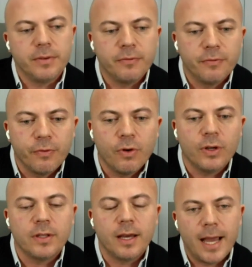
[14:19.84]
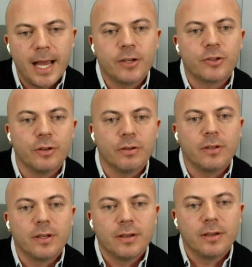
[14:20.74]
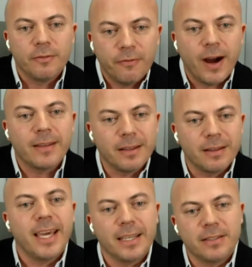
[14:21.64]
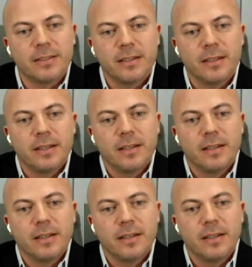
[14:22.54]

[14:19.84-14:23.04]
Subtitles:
before the actual final case.